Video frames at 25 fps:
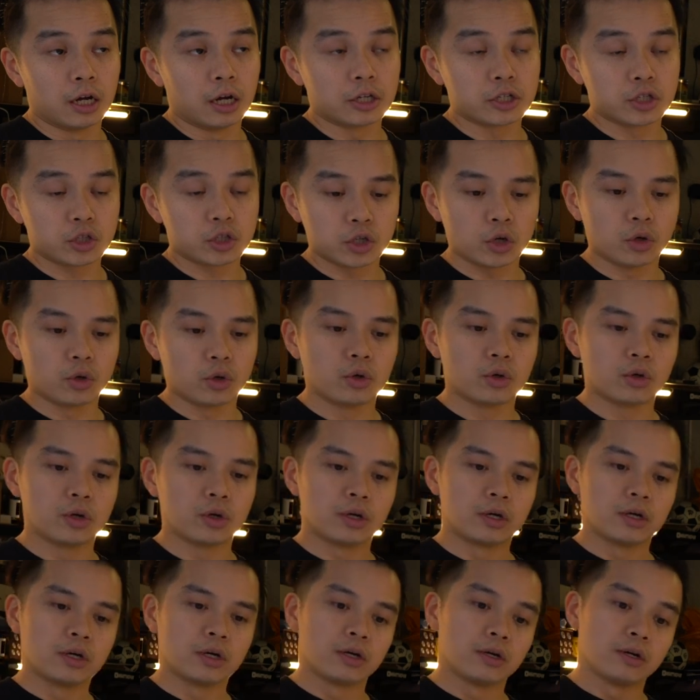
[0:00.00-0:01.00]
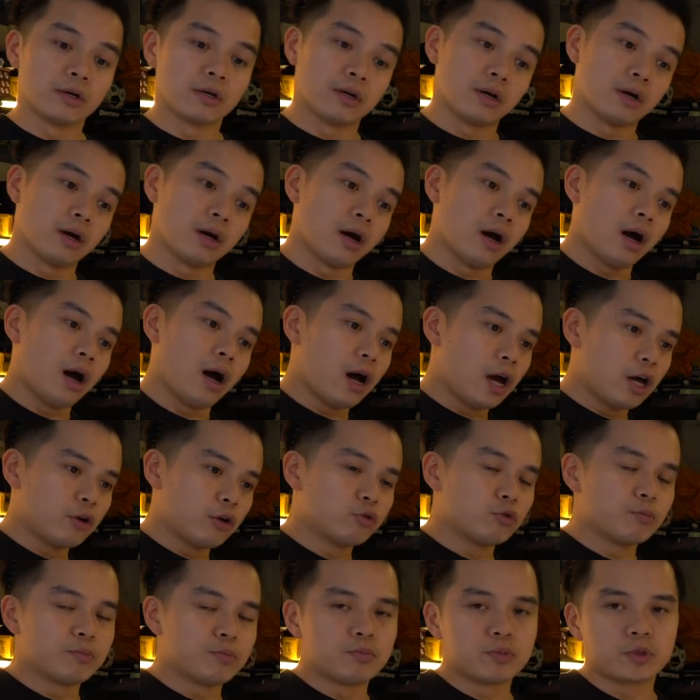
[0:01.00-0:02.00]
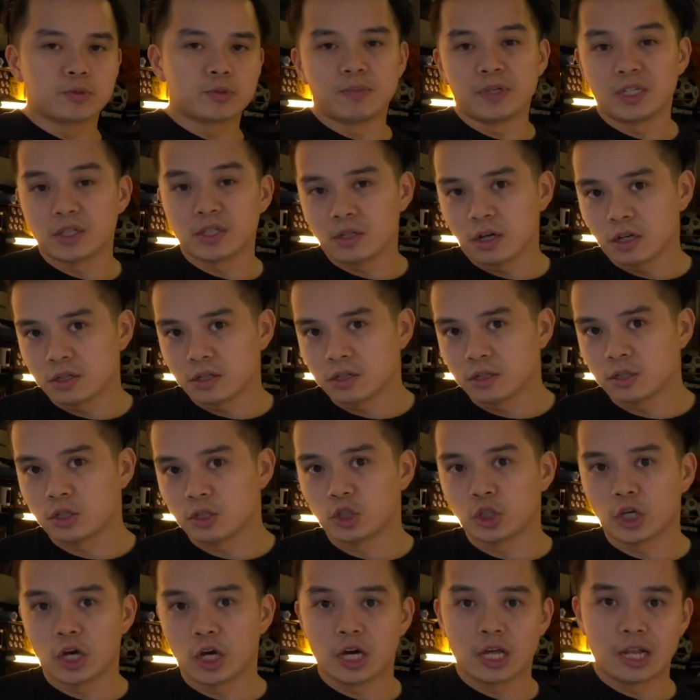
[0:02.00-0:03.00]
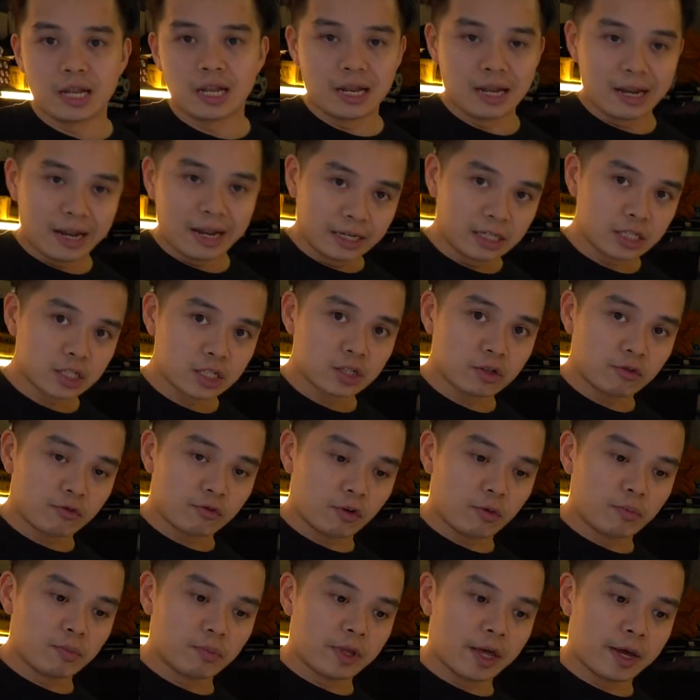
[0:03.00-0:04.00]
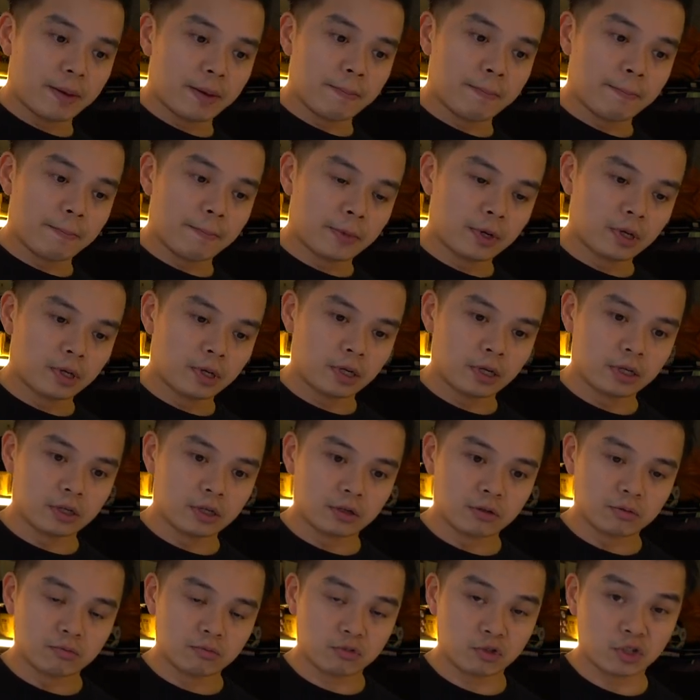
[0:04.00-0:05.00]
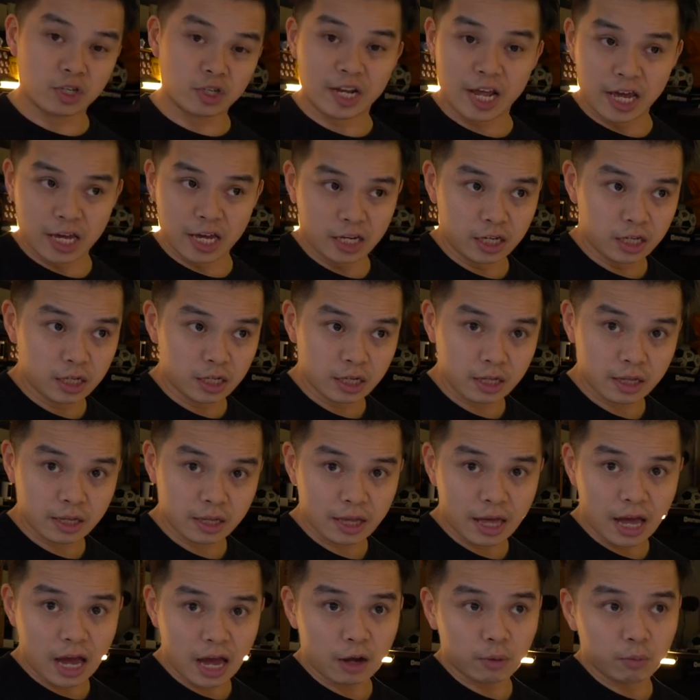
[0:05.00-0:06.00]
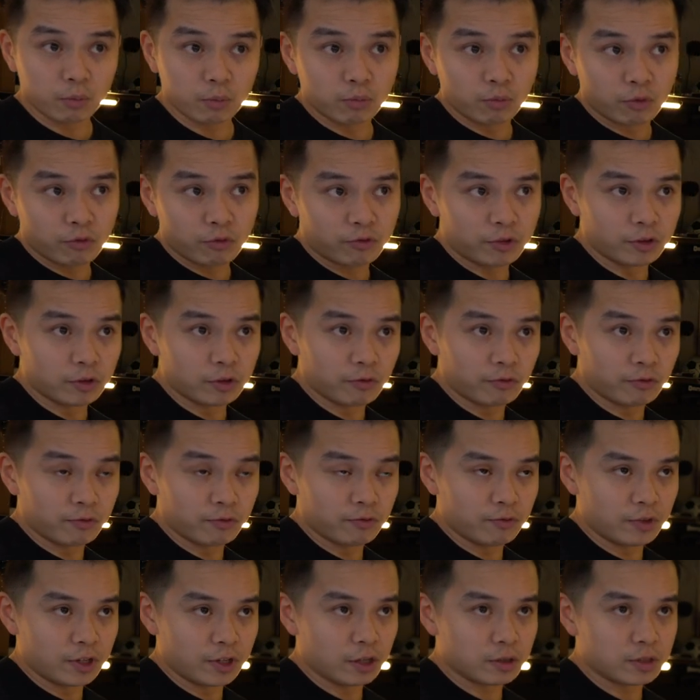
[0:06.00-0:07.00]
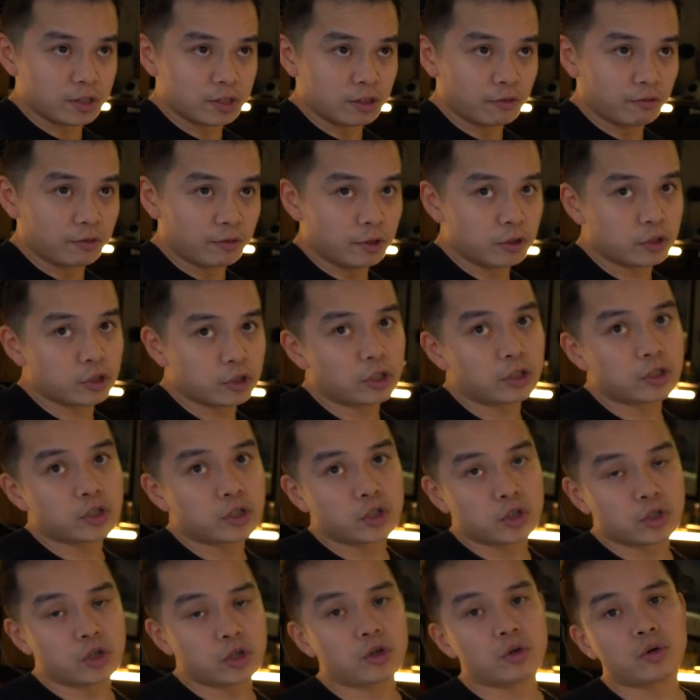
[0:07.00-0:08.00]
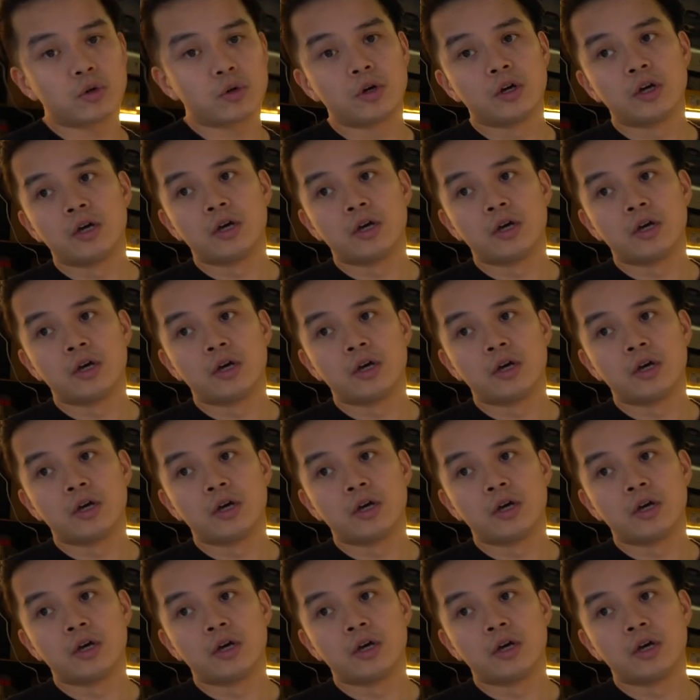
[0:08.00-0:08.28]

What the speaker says: So I will be starting to share links from them today and videos in the future. So